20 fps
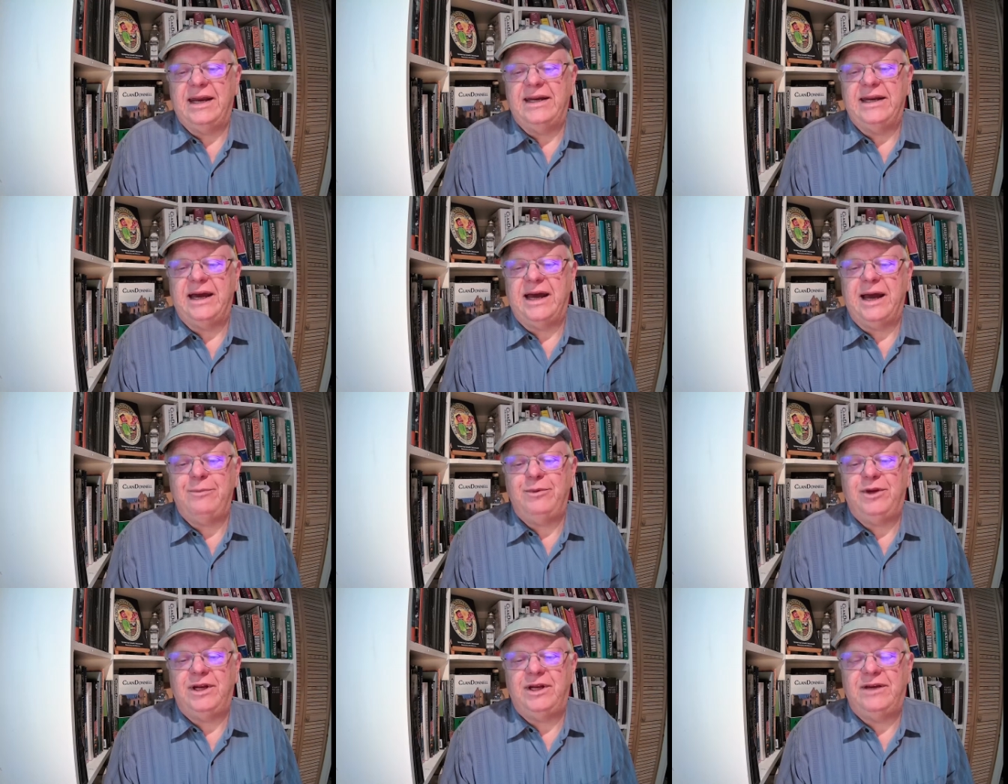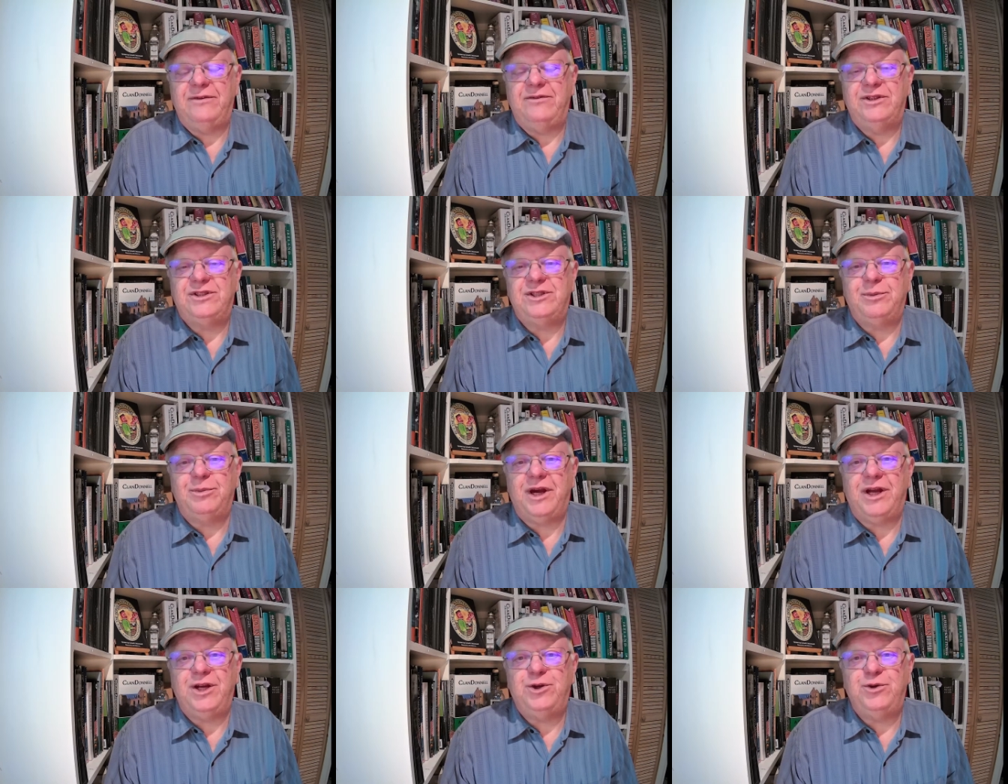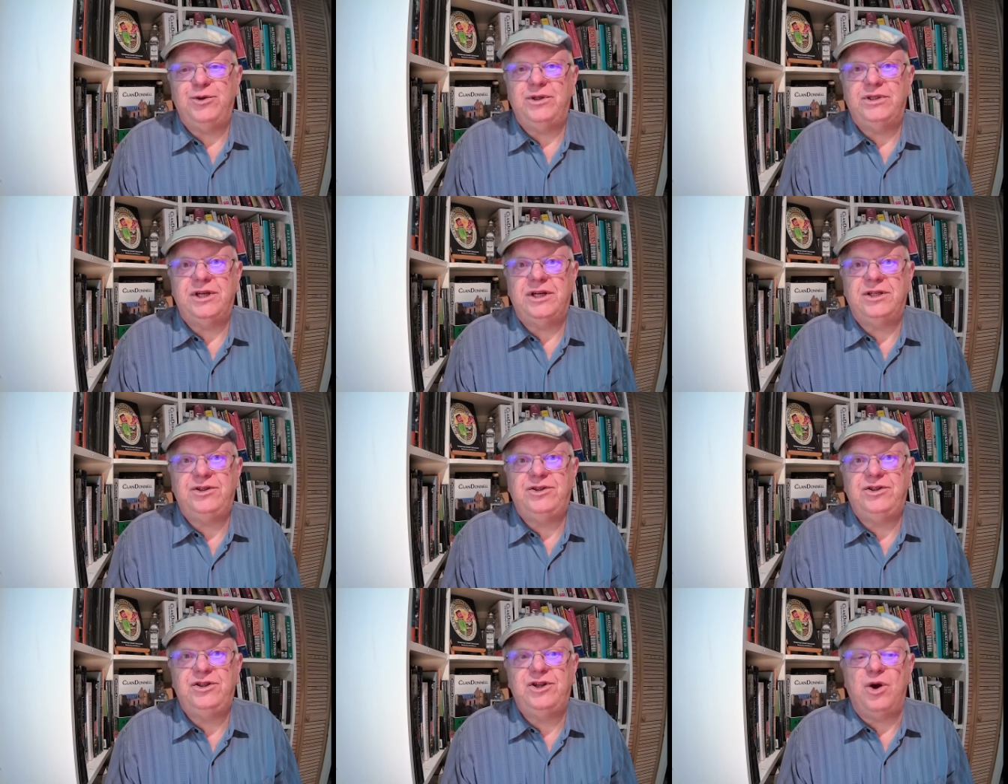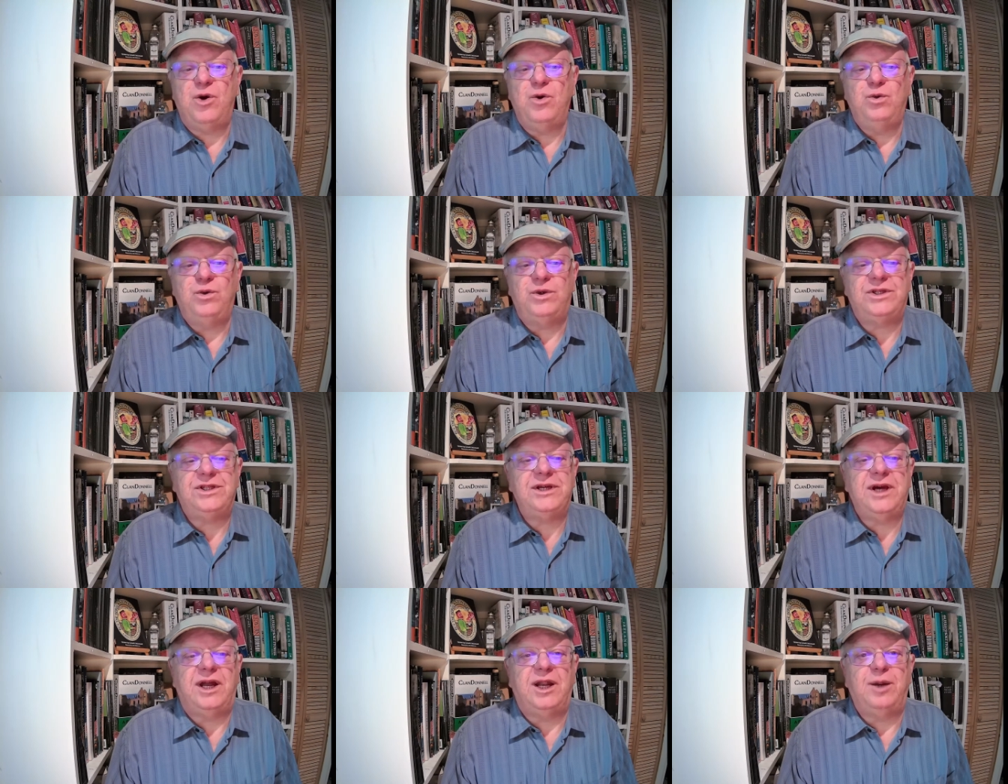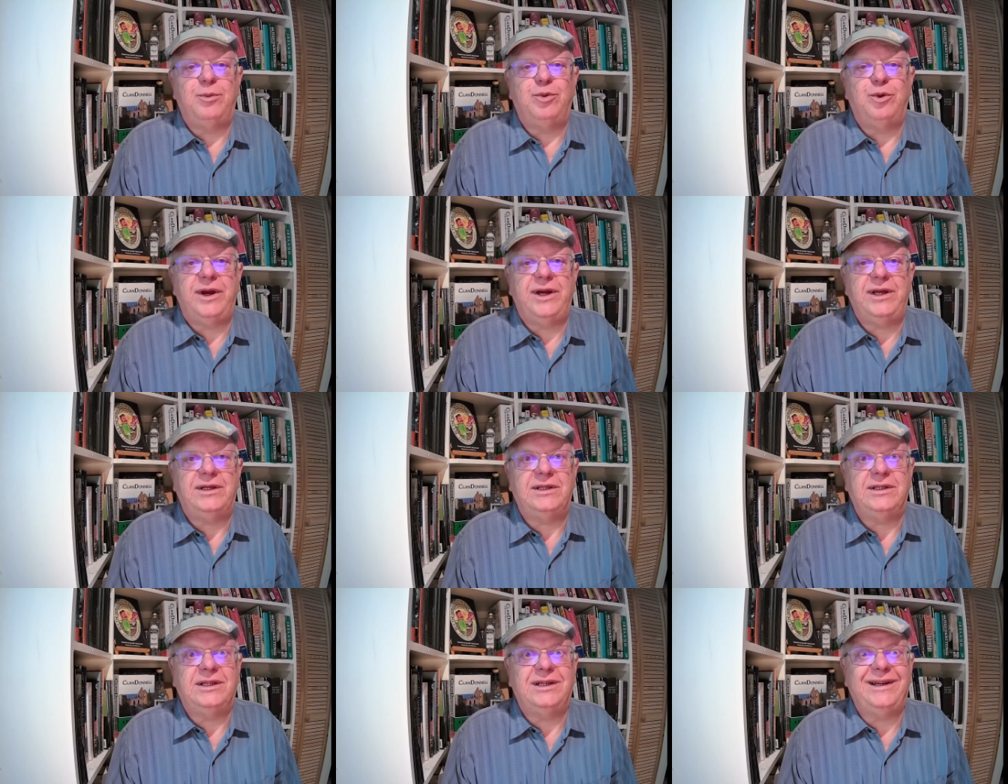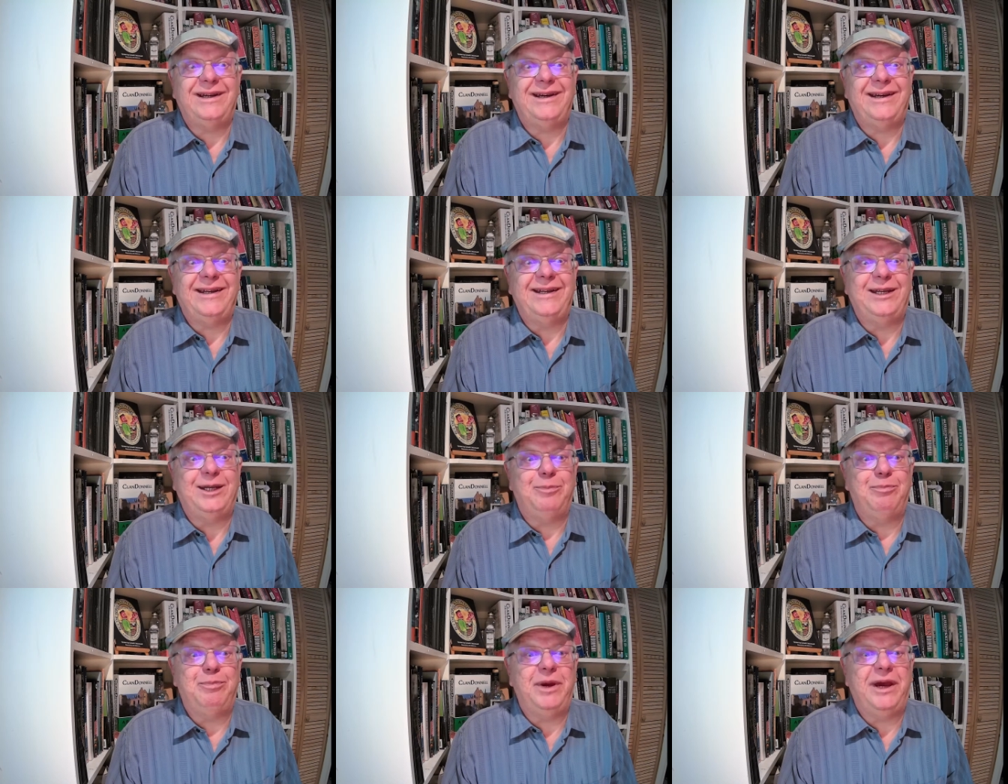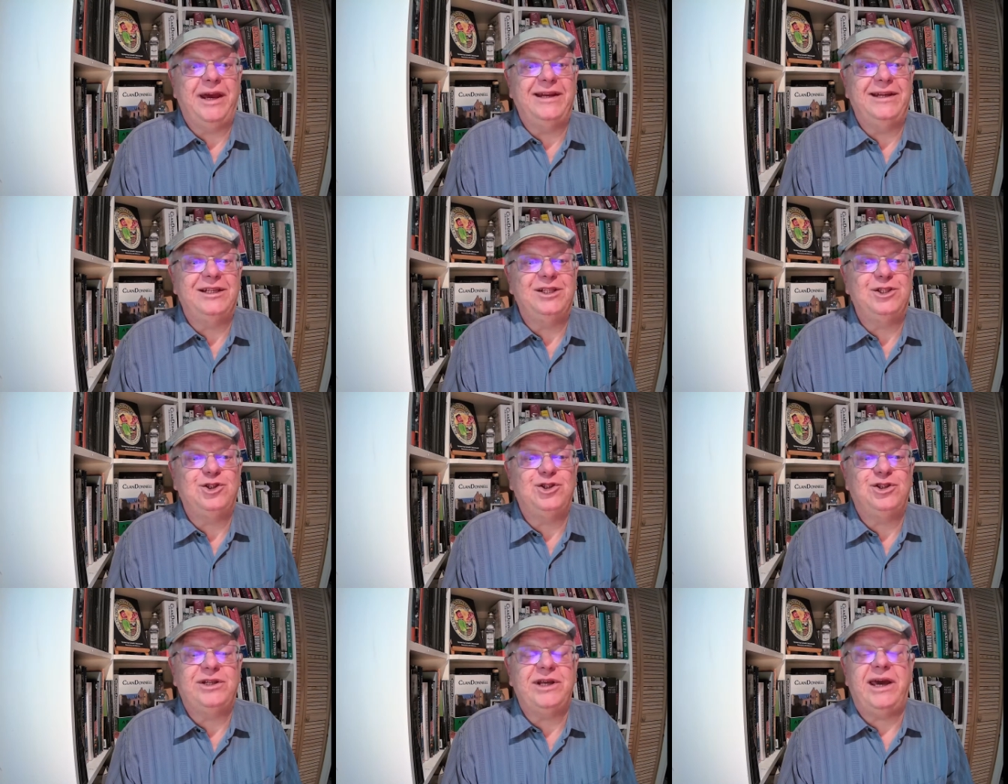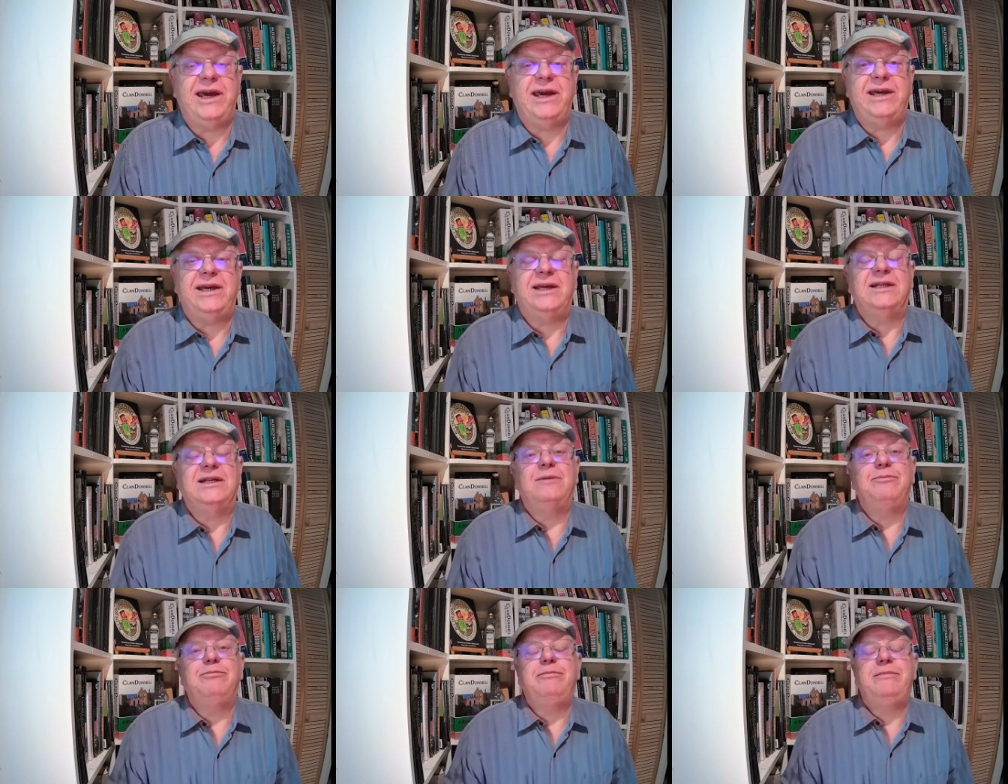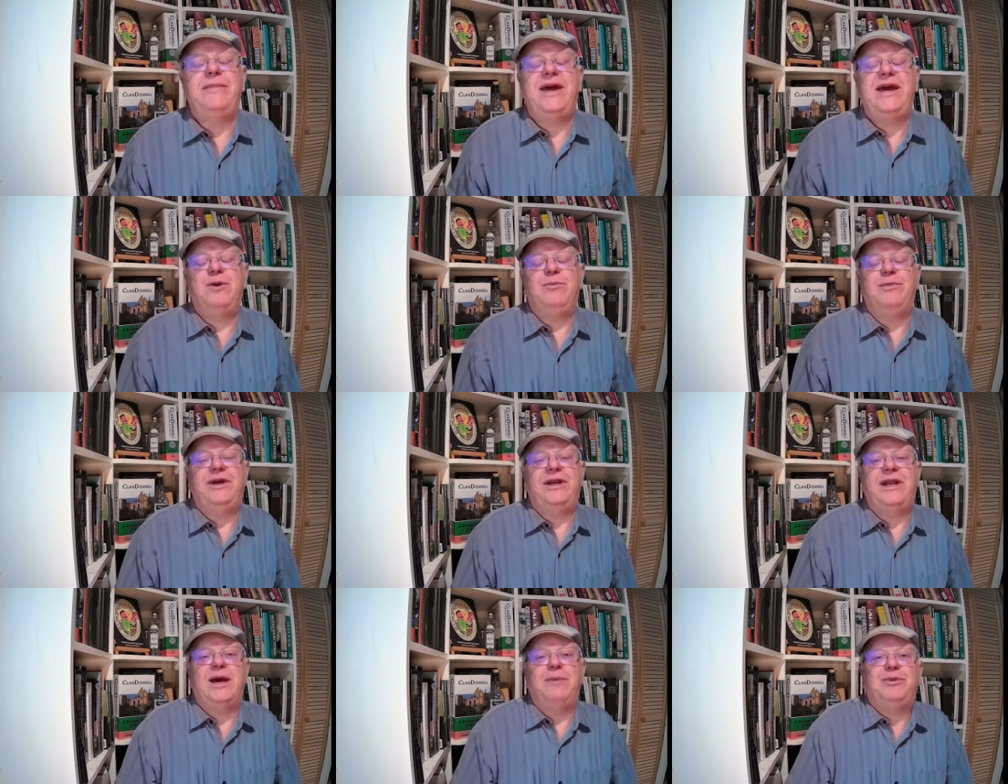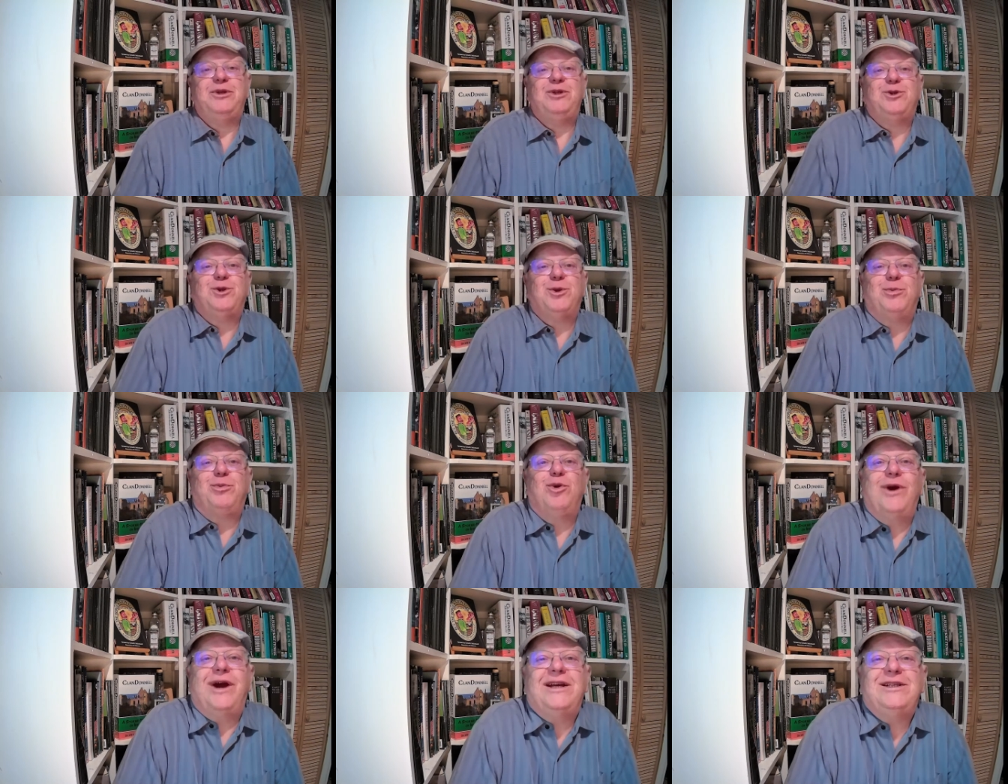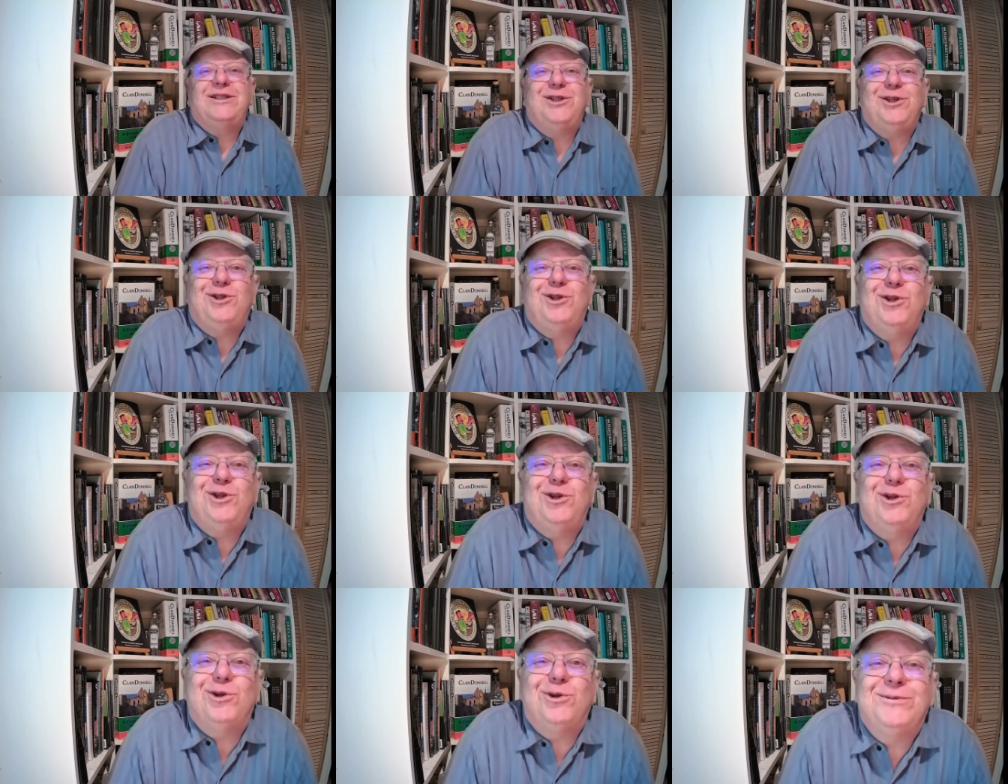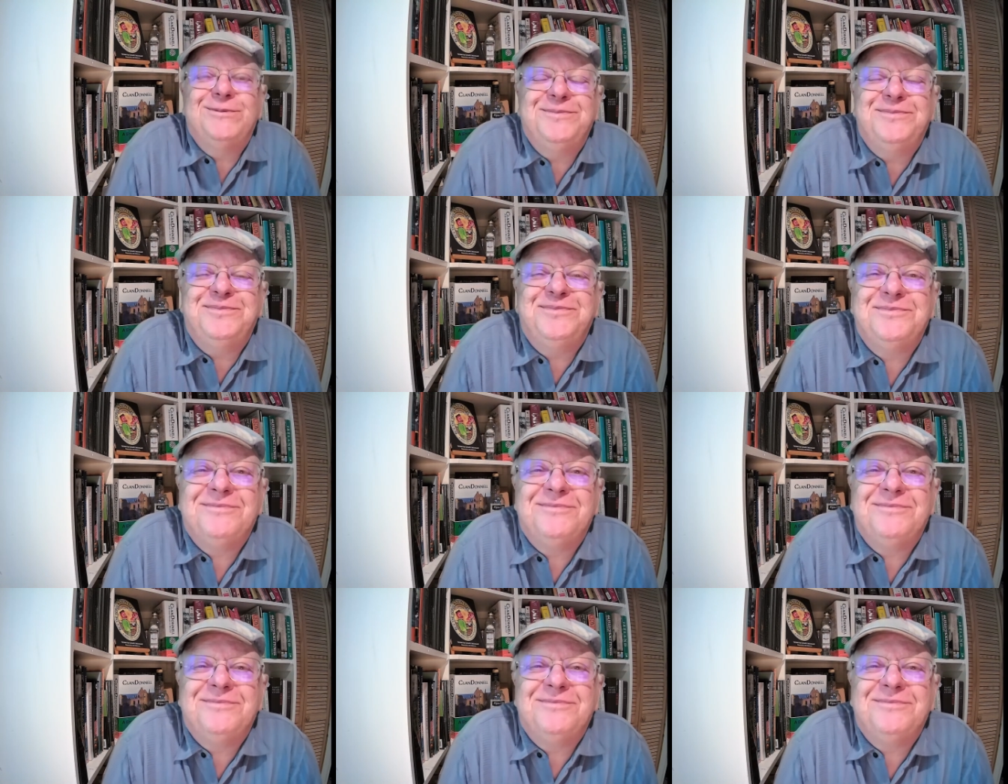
Now, I'm going to give you some countries that don't celebrate Independence Day, and it may or may not be surprising to you.